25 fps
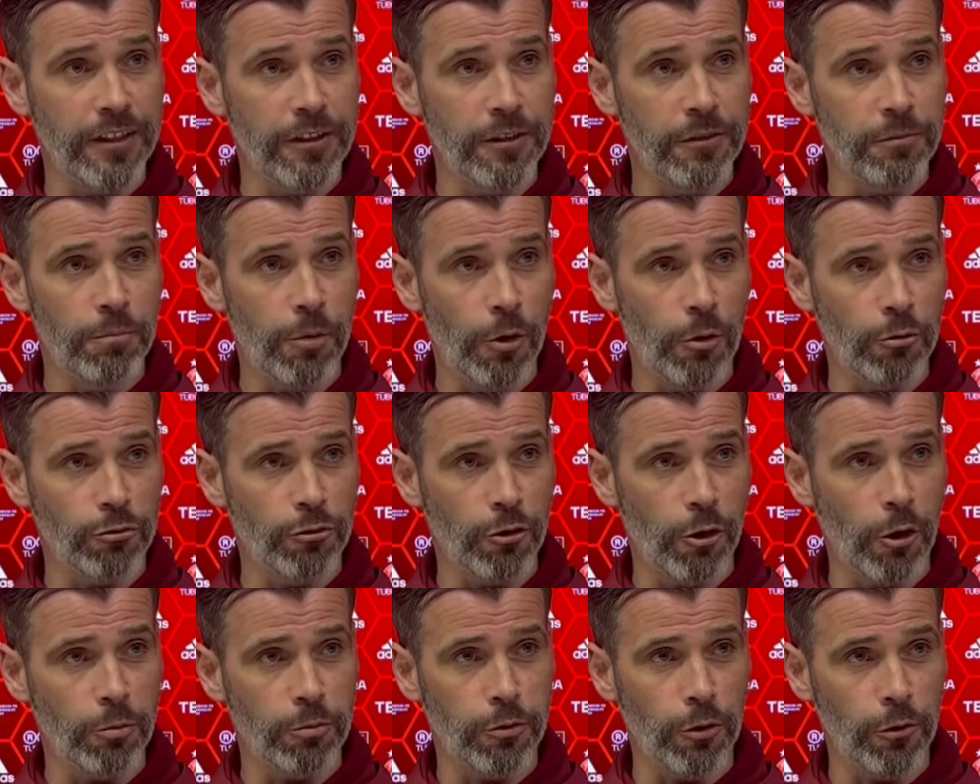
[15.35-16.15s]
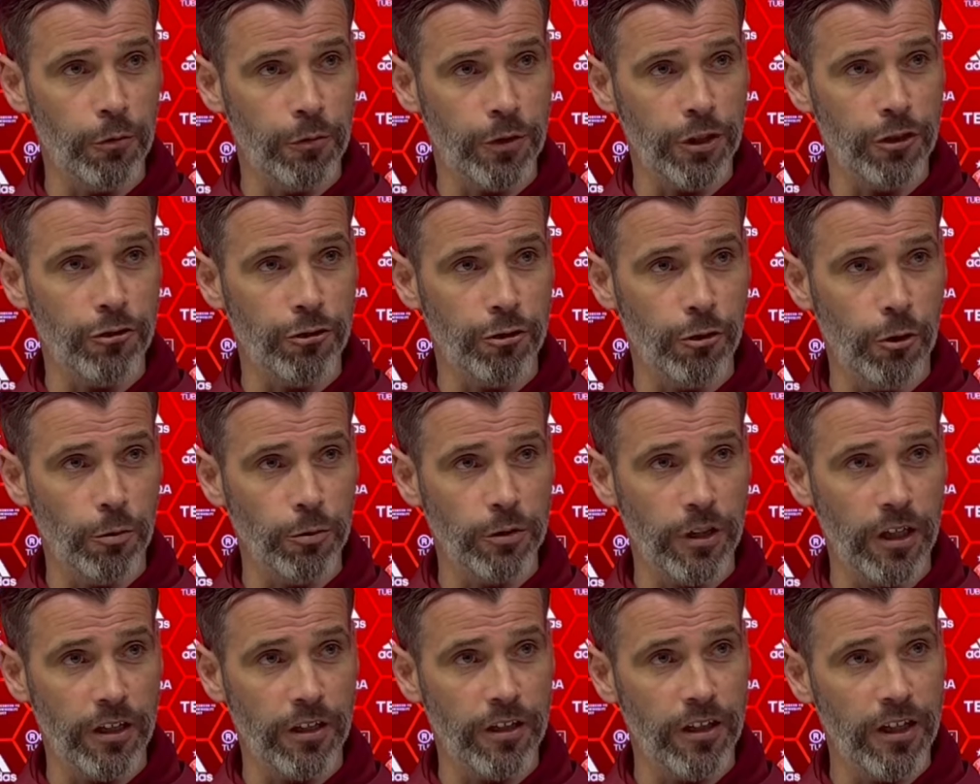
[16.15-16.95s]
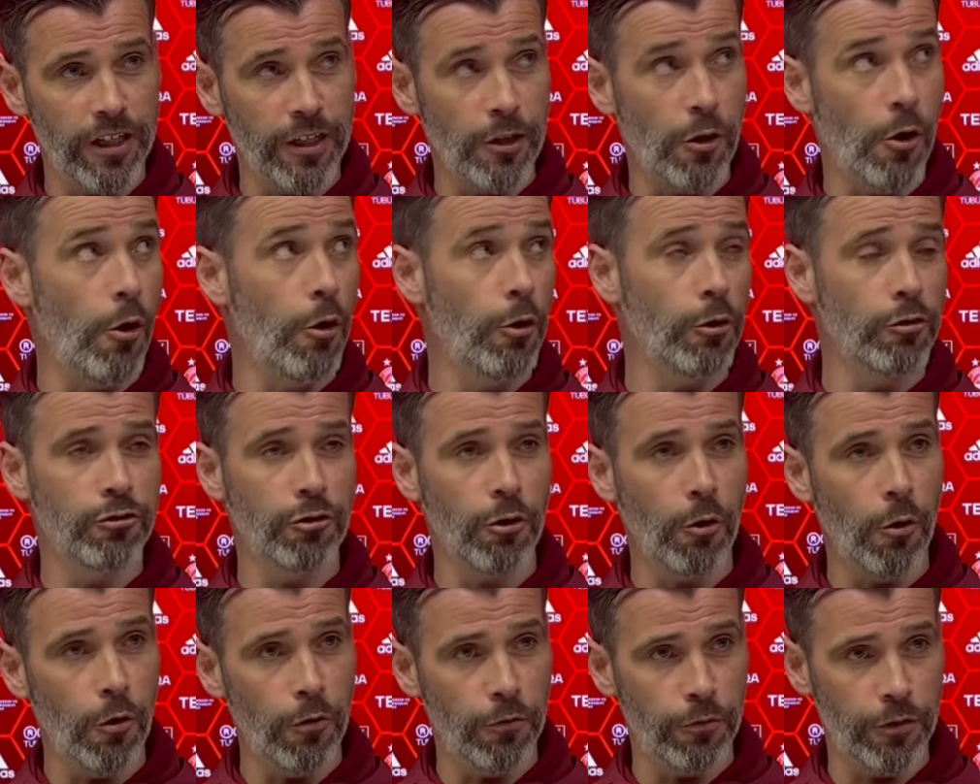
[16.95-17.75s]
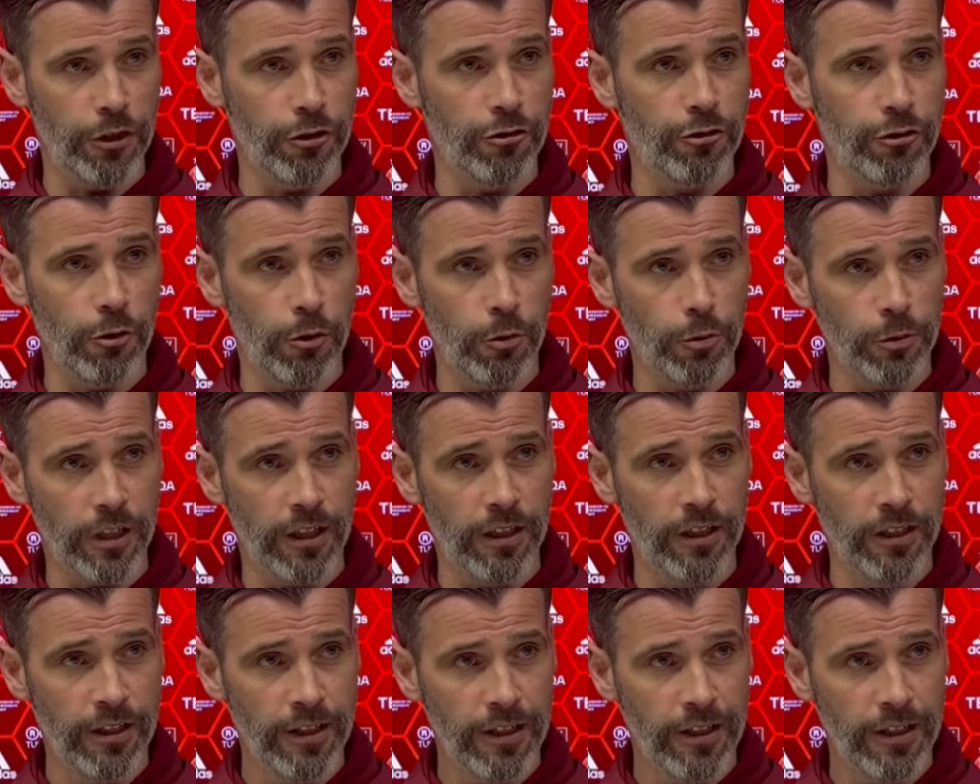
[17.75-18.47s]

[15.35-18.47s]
ball's dropped over his shoulder, and he hooks it over his shoulder,